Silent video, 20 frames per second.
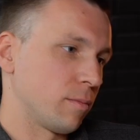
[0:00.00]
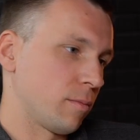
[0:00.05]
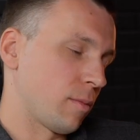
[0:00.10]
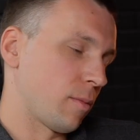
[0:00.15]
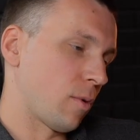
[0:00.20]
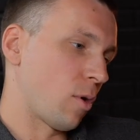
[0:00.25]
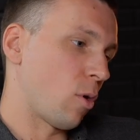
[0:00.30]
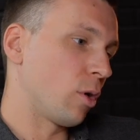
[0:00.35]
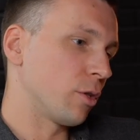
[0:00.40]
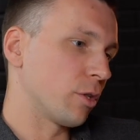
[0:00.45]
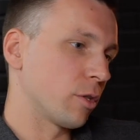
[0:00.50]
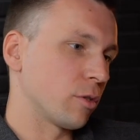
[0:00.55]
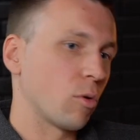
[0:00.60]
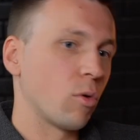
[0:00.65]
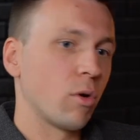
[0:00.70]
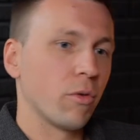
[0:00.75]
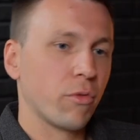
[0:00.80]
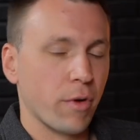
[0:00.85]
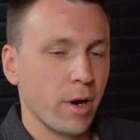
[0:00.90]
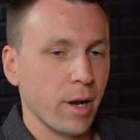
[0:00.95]
on and
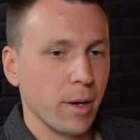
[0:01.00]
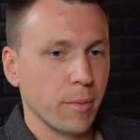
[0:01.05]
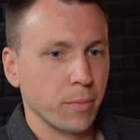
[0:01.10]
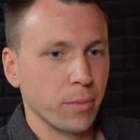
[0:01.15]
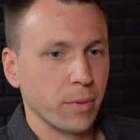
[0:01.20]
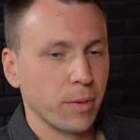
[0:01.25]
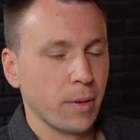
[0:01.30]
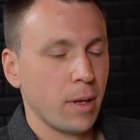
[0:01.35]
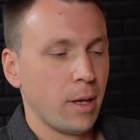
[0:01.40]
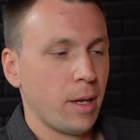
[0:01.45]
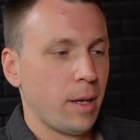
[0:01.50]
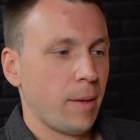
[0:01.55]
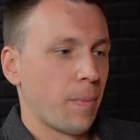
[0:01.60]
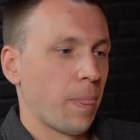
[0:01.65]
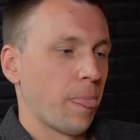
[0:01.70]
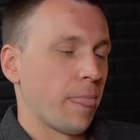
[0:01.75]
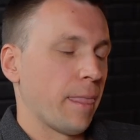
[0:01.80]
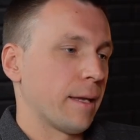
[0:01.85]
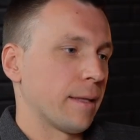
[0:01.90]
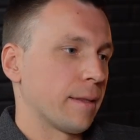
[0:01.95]
off ramp
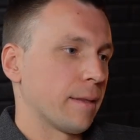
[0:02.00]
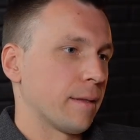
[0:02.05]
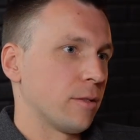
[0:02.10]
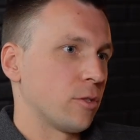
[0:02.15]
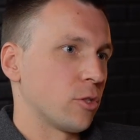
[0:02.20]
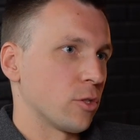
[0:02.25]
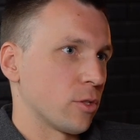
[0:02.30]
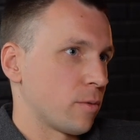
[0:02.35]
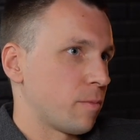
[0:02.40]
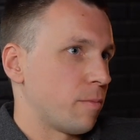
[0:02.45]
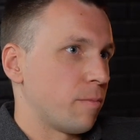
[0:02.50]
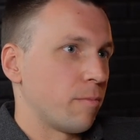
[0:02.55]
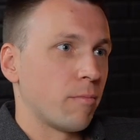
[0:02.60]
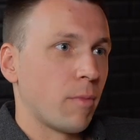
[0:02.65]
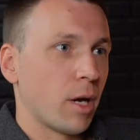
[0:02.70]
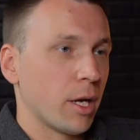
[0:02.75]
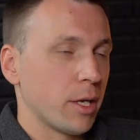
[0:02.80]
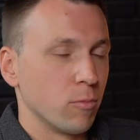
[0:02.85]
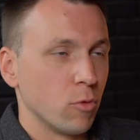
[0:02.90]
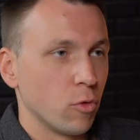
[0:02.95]
and just
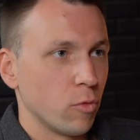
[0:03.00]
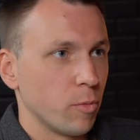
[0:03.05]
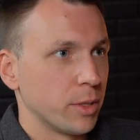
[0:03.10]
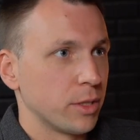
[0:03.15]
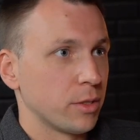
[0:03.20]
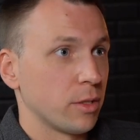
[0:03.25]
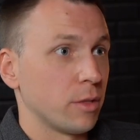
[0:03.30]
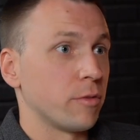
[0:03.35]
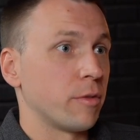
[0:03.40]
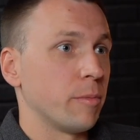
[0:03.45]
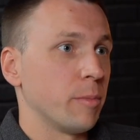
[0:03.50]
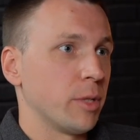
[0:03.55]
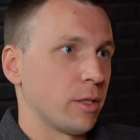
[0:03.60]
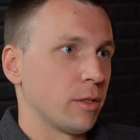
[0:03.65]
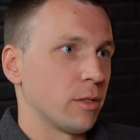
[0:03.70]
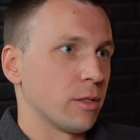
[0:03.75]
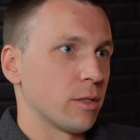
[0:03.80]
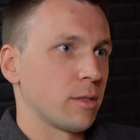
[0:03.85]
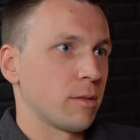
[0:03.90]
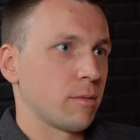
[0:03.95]
money movement and
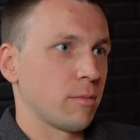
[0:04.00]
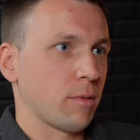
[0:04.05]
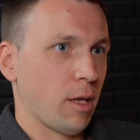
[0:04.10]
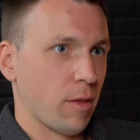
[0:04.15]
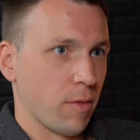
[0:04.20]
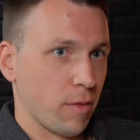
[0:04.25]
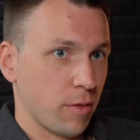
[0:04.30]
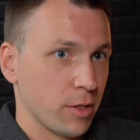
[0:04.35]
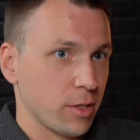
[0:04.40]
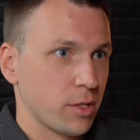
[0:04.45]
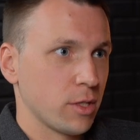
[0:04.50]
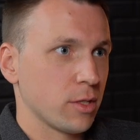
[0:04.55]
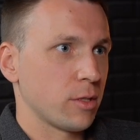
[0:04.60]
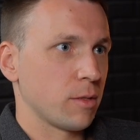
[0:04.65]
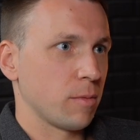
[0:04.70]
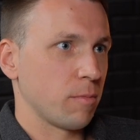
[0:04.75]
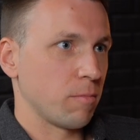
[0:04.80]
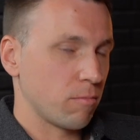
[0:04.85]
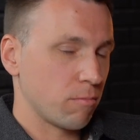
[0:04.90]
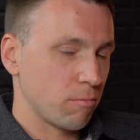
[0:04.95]
remittance. And this is
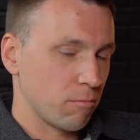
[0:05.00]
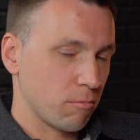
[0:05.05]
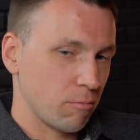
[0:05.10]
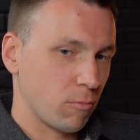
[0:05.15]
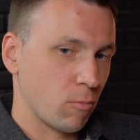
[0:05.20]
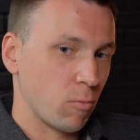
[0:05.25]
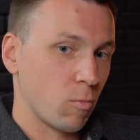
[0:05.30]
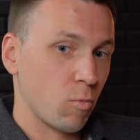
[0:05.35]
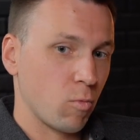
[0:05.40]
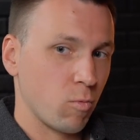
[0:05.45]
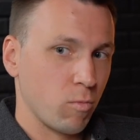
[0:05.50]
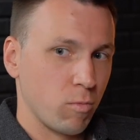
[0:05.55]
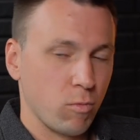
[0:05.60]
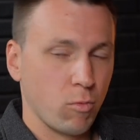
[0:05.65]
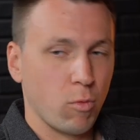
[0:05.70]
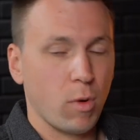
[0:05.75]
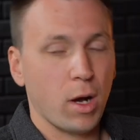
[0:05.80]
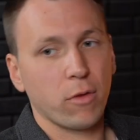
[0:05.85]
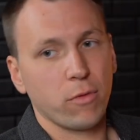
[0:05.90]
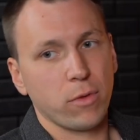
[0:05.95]

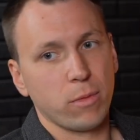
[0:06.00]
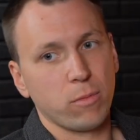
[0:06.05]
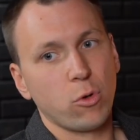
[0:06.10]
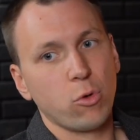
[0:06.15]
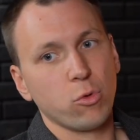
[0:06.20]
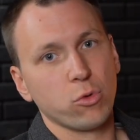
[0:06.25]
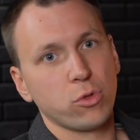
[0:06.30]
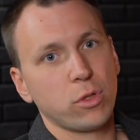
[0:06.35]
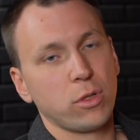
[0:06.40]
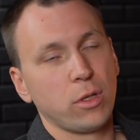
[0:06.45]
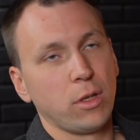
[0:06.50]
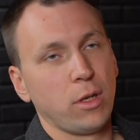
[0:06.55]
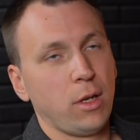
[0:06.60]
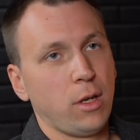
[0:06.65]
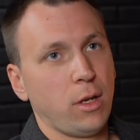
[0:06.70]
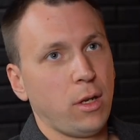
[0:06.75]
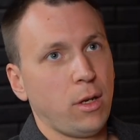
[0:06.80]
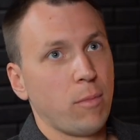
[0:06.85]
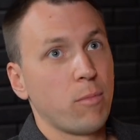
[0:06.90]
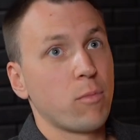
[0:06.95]
one of the most
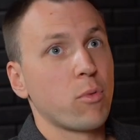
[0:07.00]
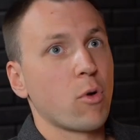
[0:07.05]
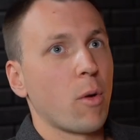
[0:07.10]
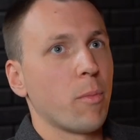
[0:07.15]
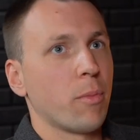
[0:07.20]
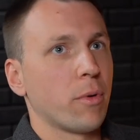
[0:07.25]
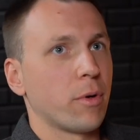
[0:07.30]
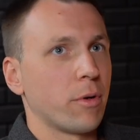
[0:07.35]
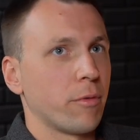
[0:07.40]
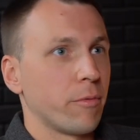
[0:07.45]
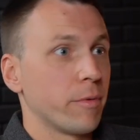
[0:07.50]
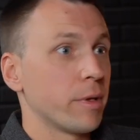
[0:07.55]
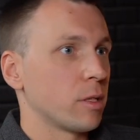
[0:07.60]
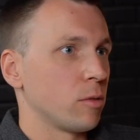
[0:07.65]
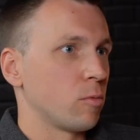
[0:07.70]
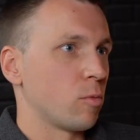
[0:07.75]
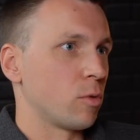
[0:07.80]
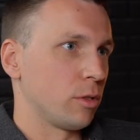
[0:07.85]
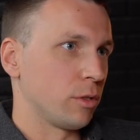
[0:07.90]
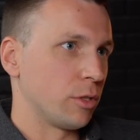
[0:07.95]
proper real
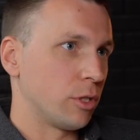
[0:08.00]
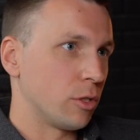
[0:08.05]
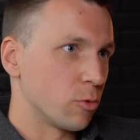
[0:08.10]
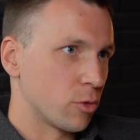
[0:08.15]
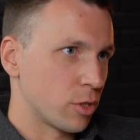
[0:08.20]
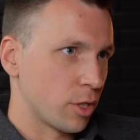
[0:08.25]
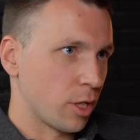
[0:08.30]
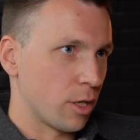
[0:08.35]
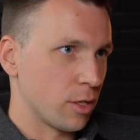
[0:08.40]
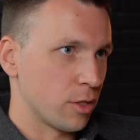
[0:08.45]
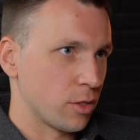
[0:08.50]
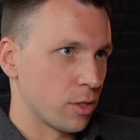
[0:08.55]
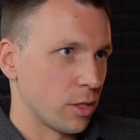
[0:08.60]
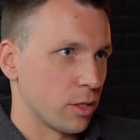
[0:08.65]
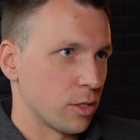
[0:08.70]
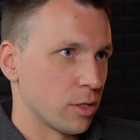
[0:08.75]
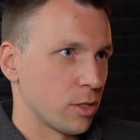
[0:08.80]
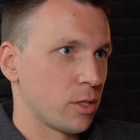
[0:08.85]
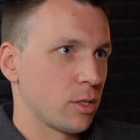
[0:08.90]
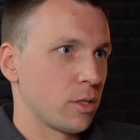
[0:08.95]
world use
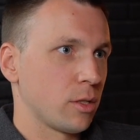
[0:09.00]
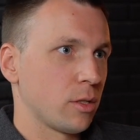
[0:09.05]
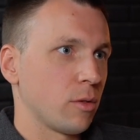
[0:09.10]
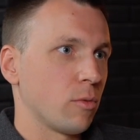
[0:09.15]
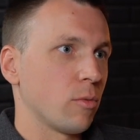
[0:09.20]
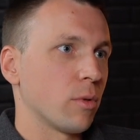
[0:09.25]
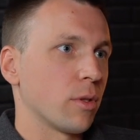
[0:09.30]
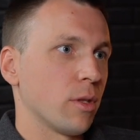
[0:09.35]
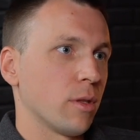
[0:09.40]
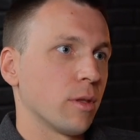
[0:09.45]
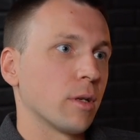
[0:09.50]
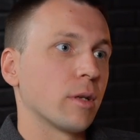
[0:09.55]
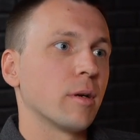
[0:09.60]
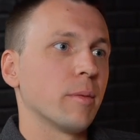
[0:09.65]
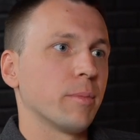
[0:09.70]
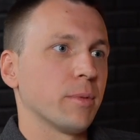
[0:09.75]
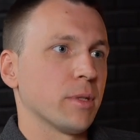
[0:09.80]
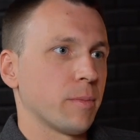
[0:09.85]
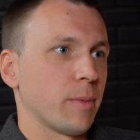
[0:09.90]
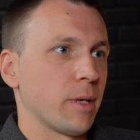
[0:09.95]
cases within the
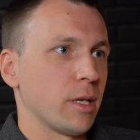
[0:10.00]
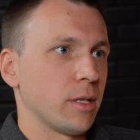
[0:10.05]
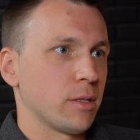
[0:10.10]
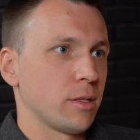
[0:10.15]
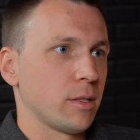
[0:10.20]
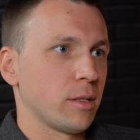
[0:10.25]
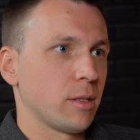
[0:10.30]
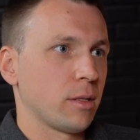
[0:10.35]
crypto space.